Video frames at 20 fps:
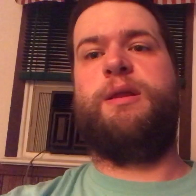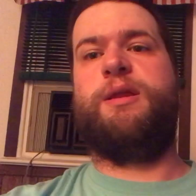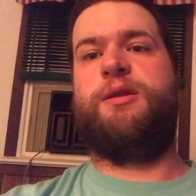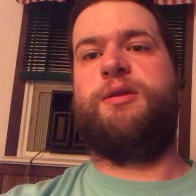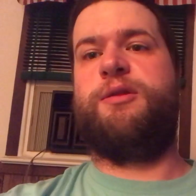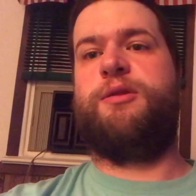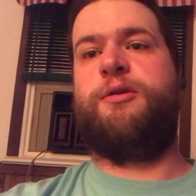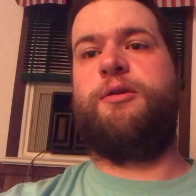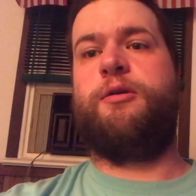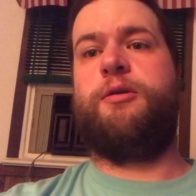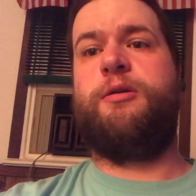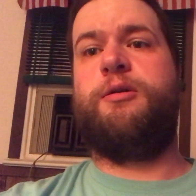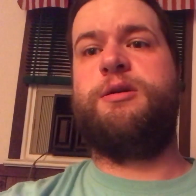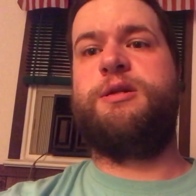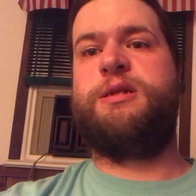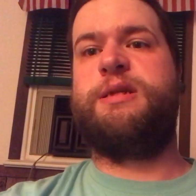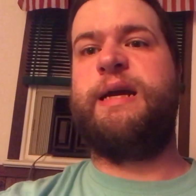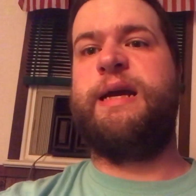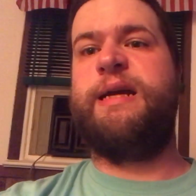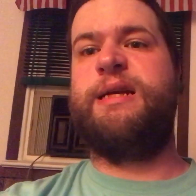the third
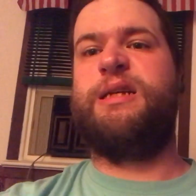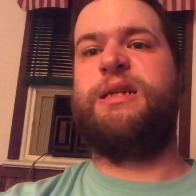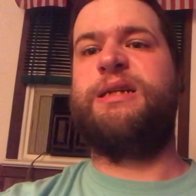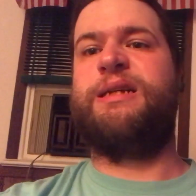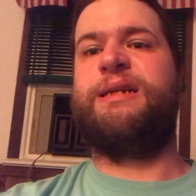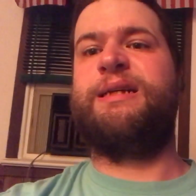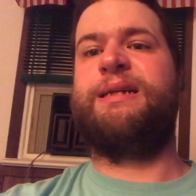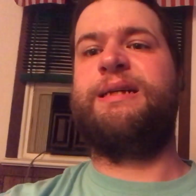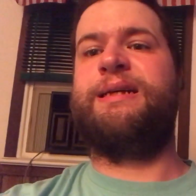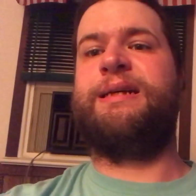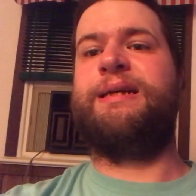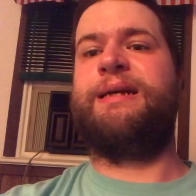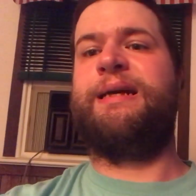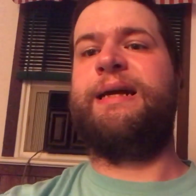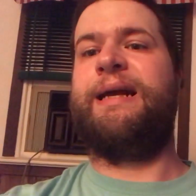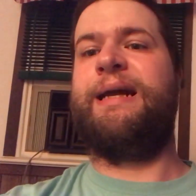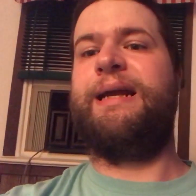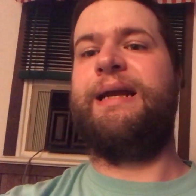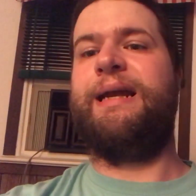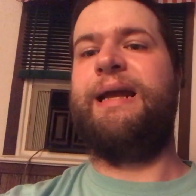stage,
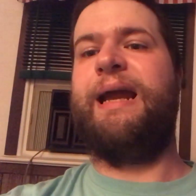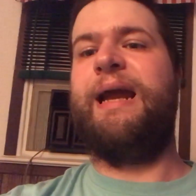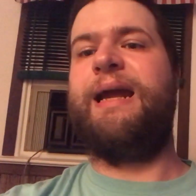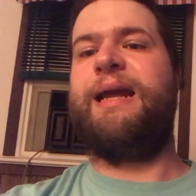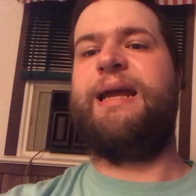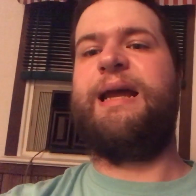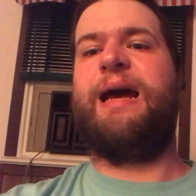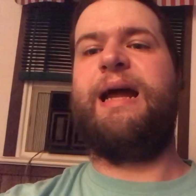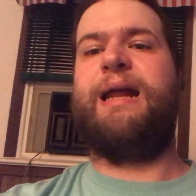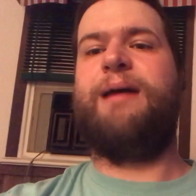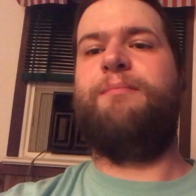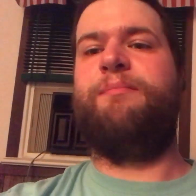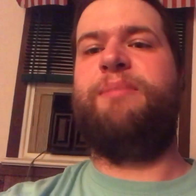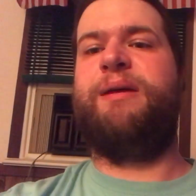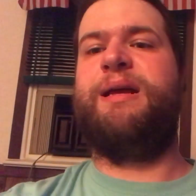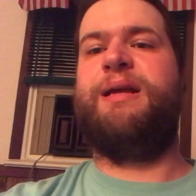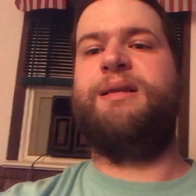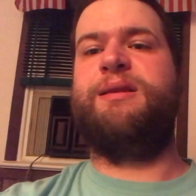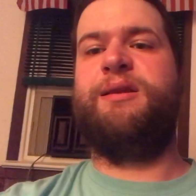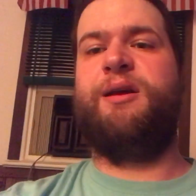it kind of
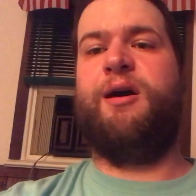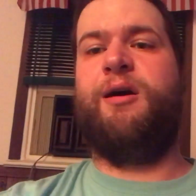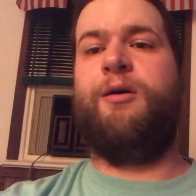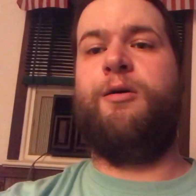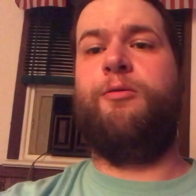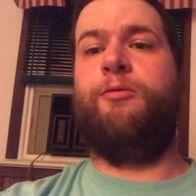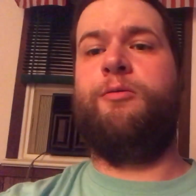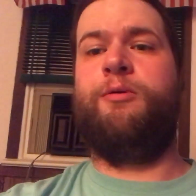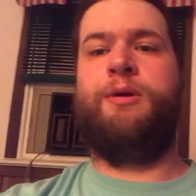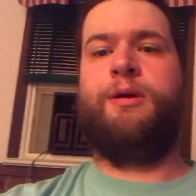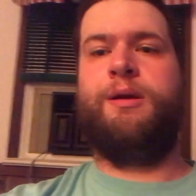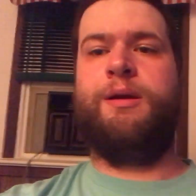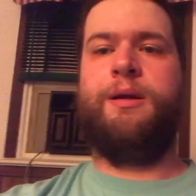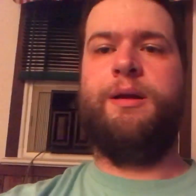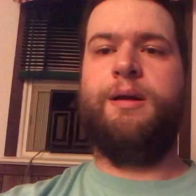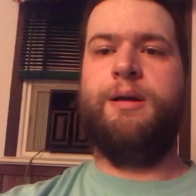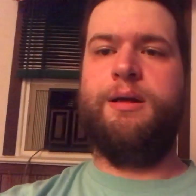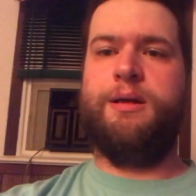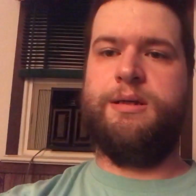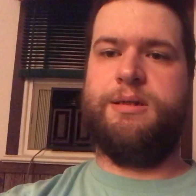bit dull.
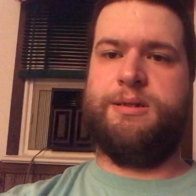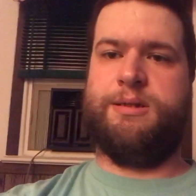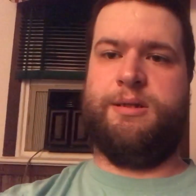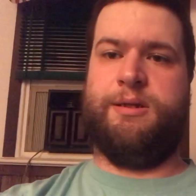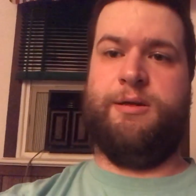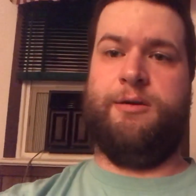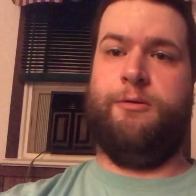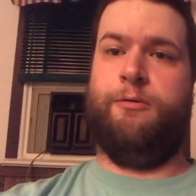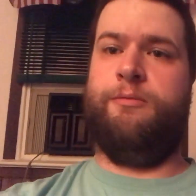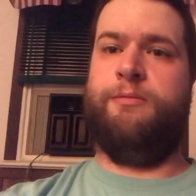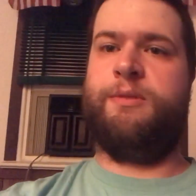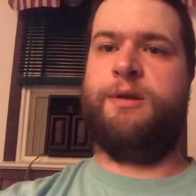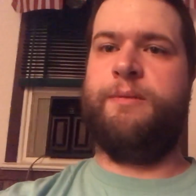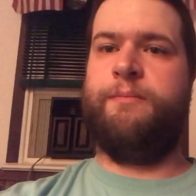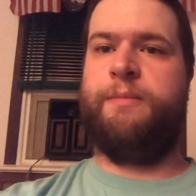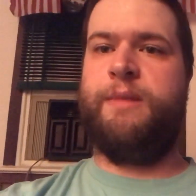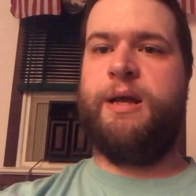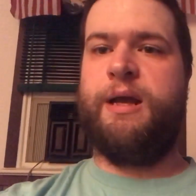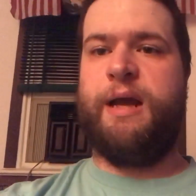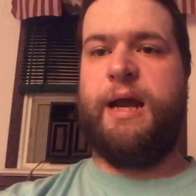So,
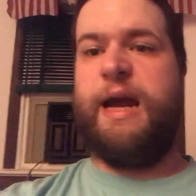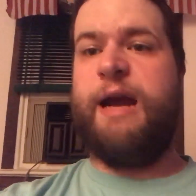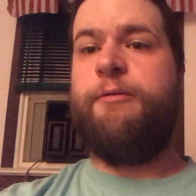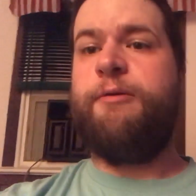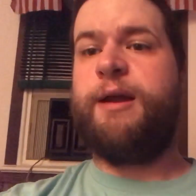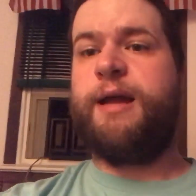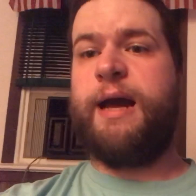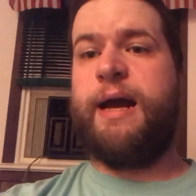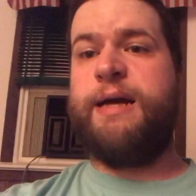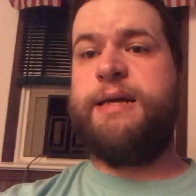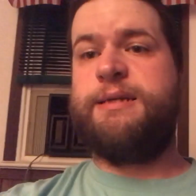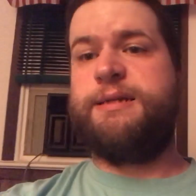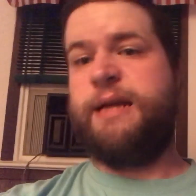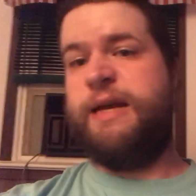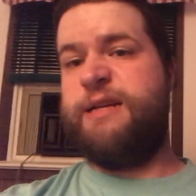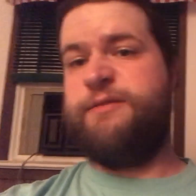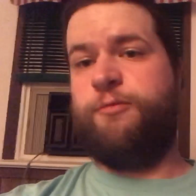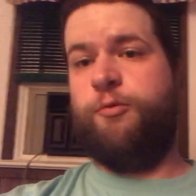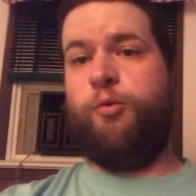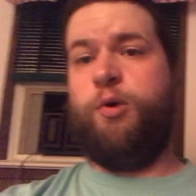anyway, guys,
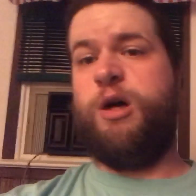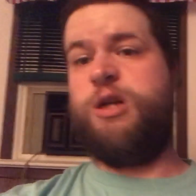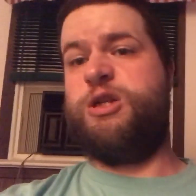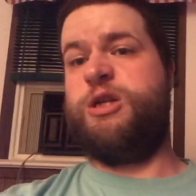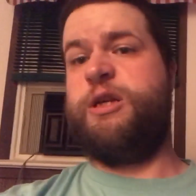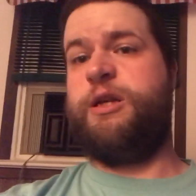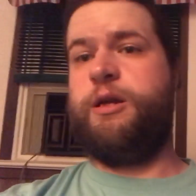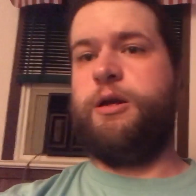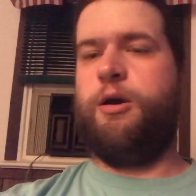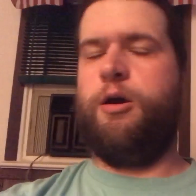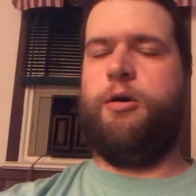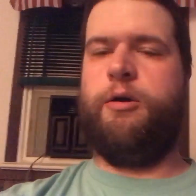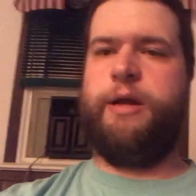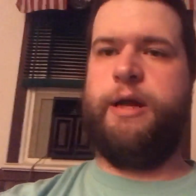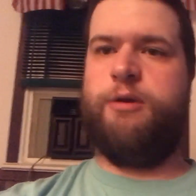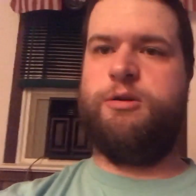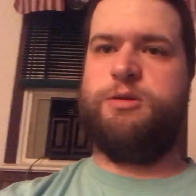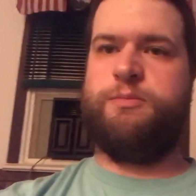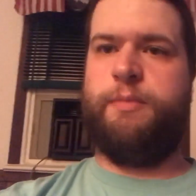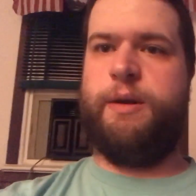thanks for watching.
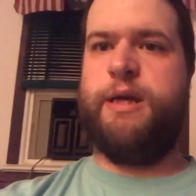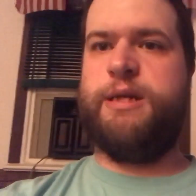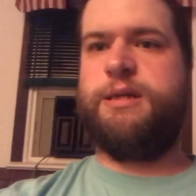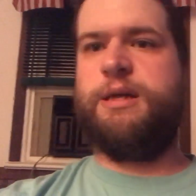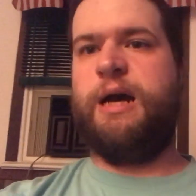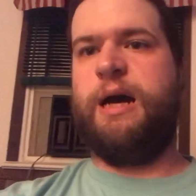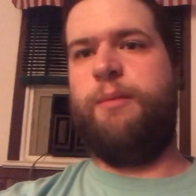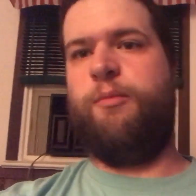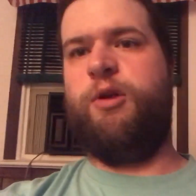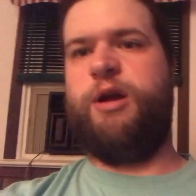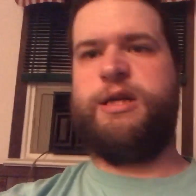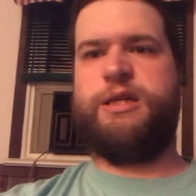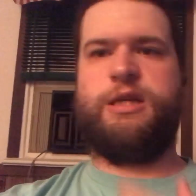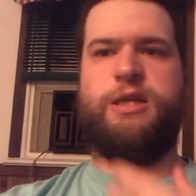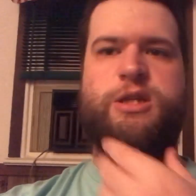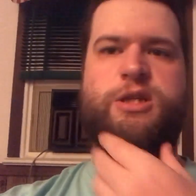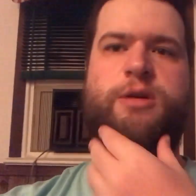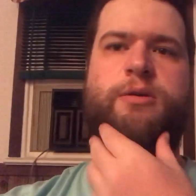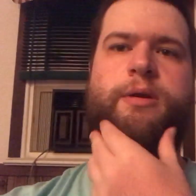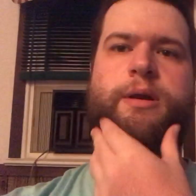Adios, peace, God bless,
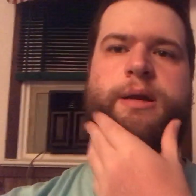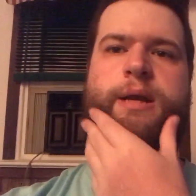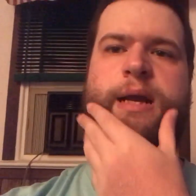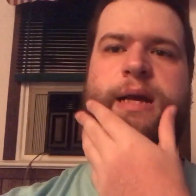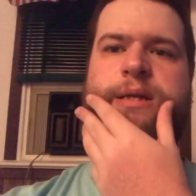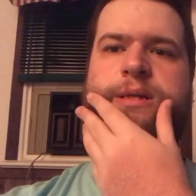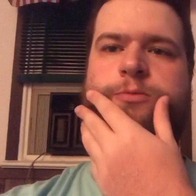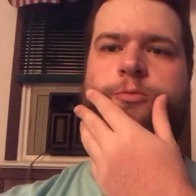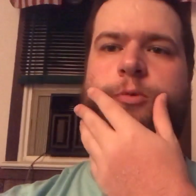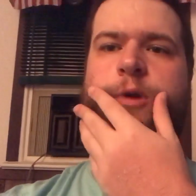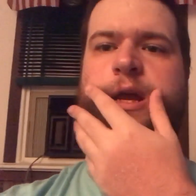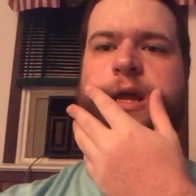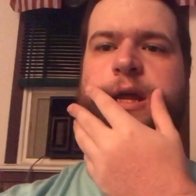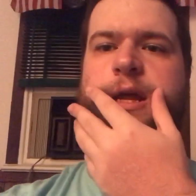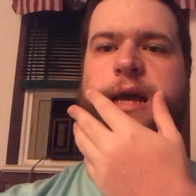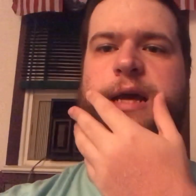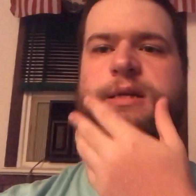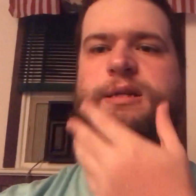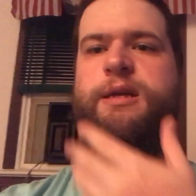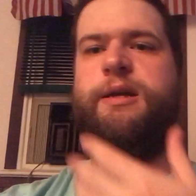and tune in next week
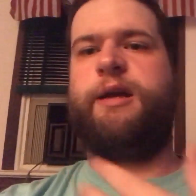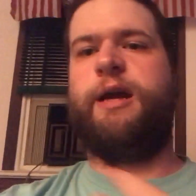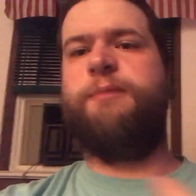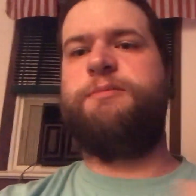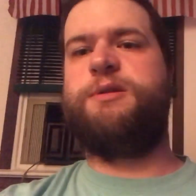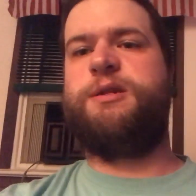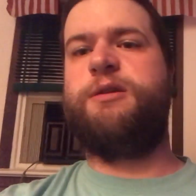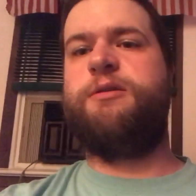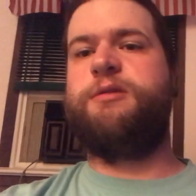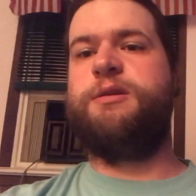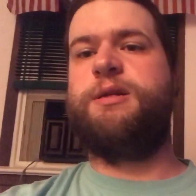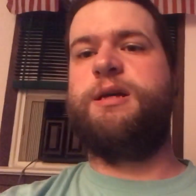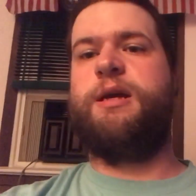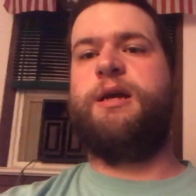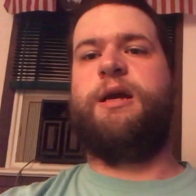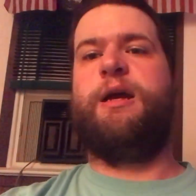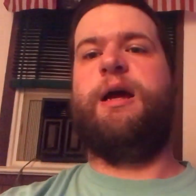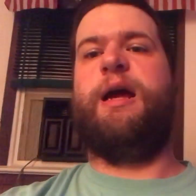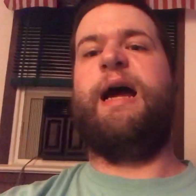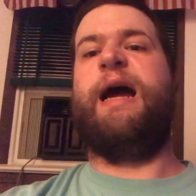as the Cup Series,
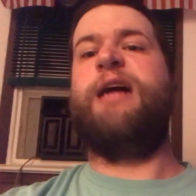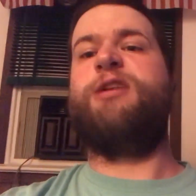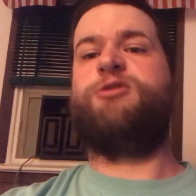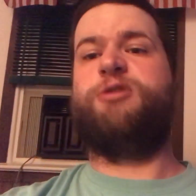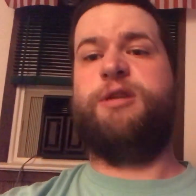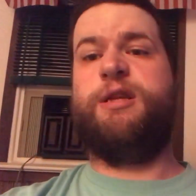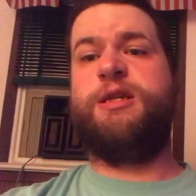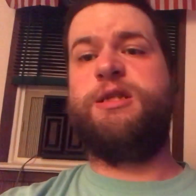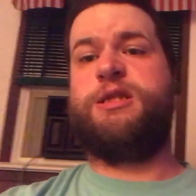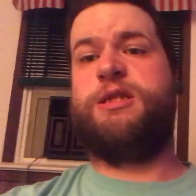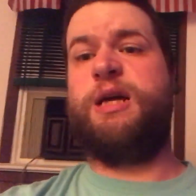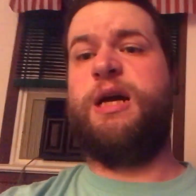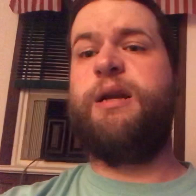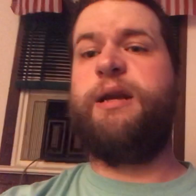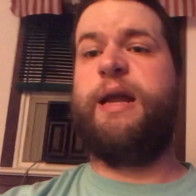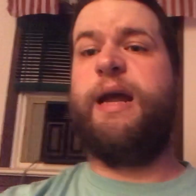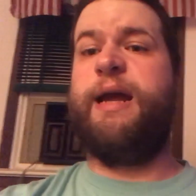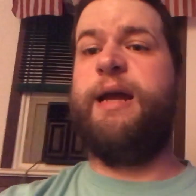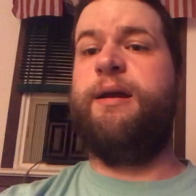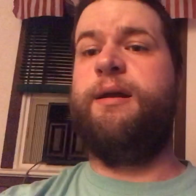actually this
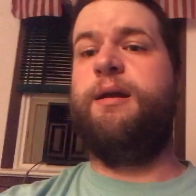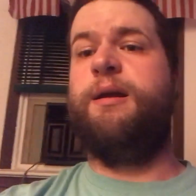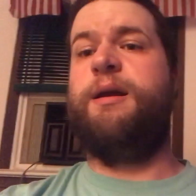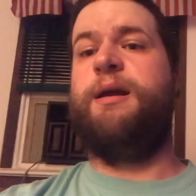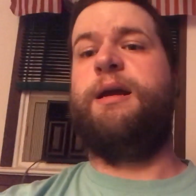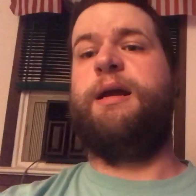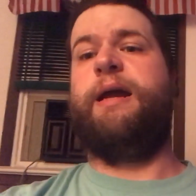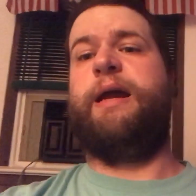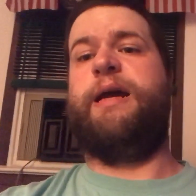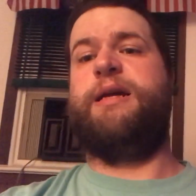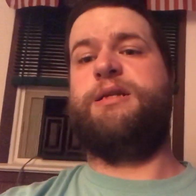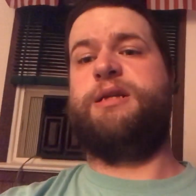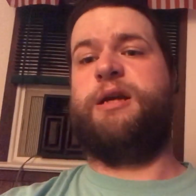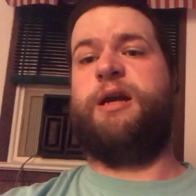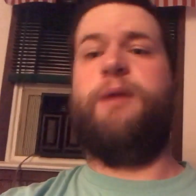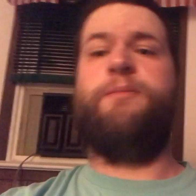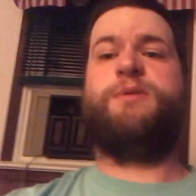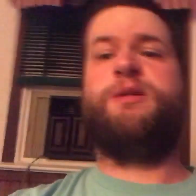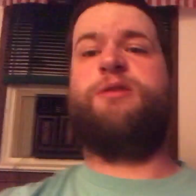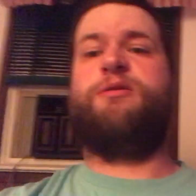Sunday, as the
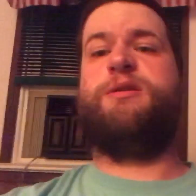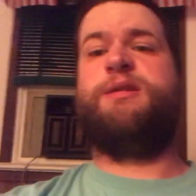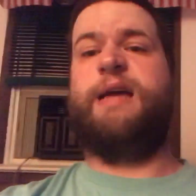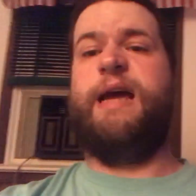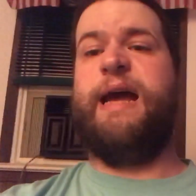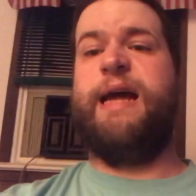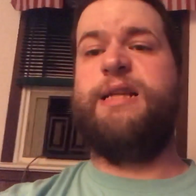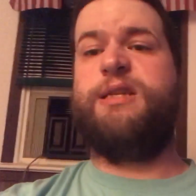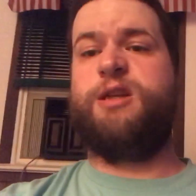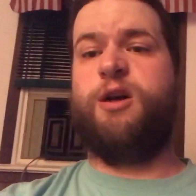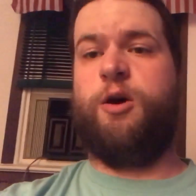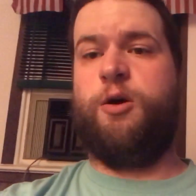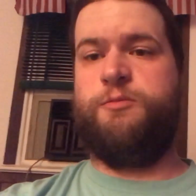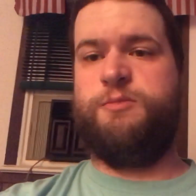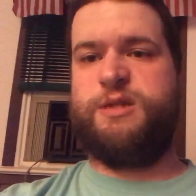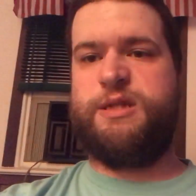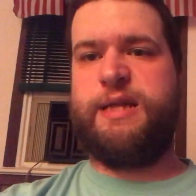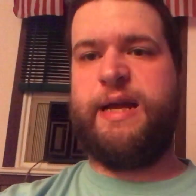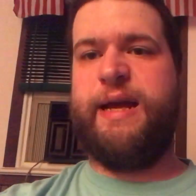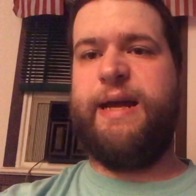Cup Series head to
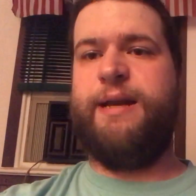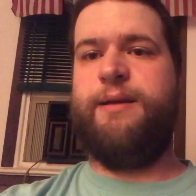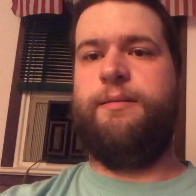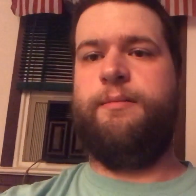Homestead.